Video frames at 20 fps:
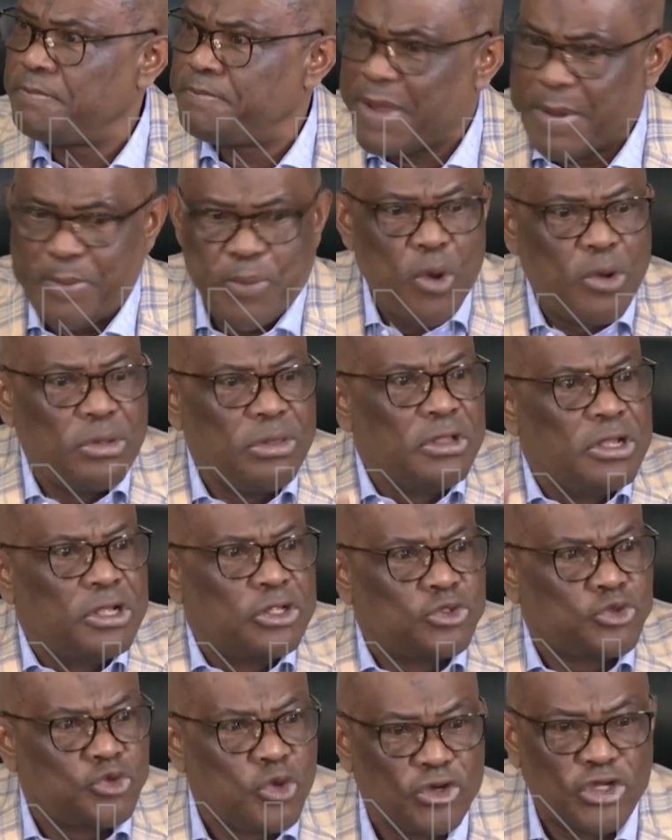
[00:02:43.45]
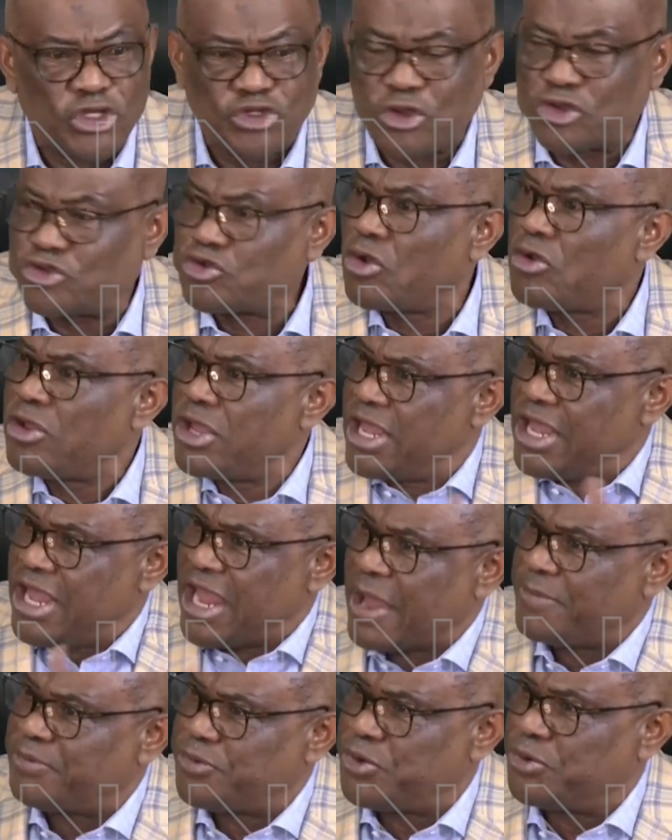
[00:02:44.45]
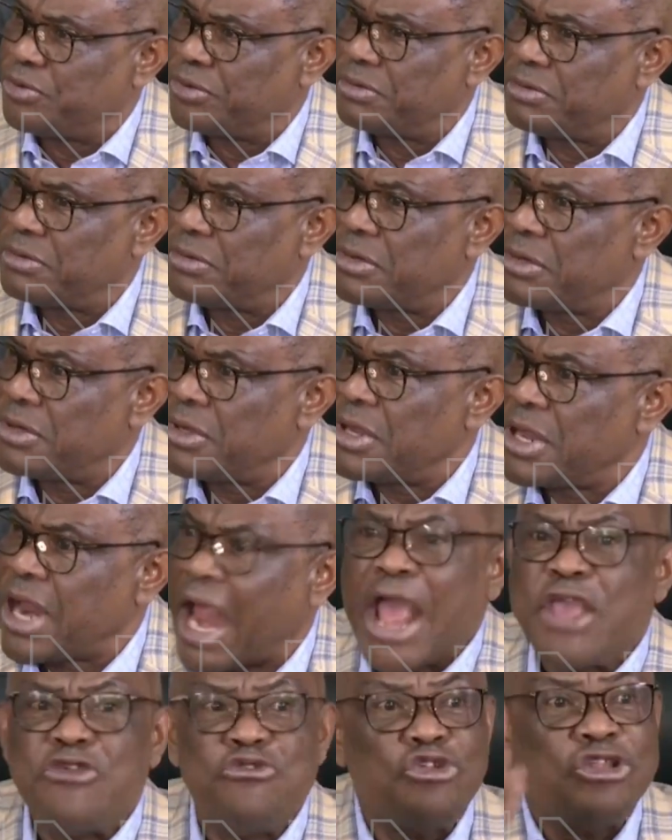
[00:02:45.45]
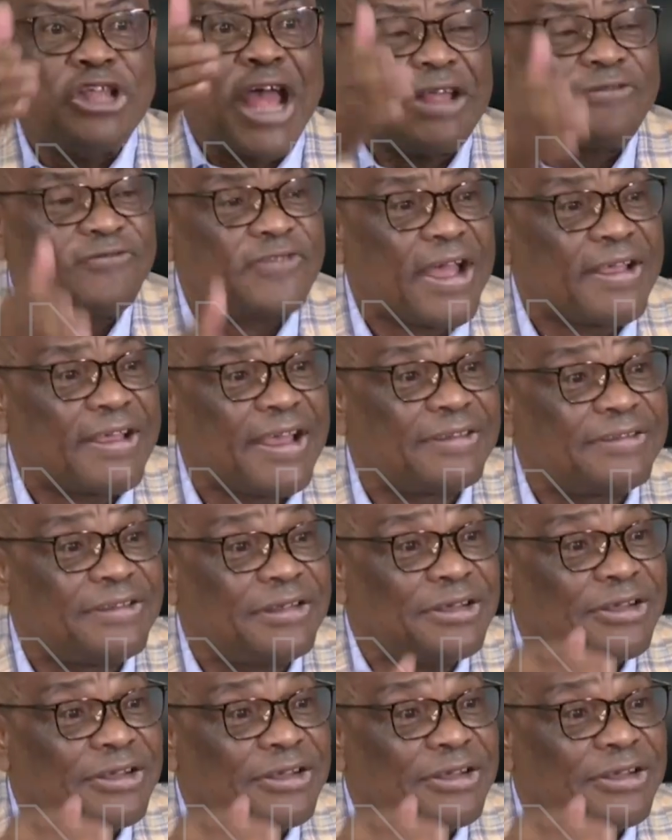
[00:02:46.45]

People took this structure, helped you. And you just start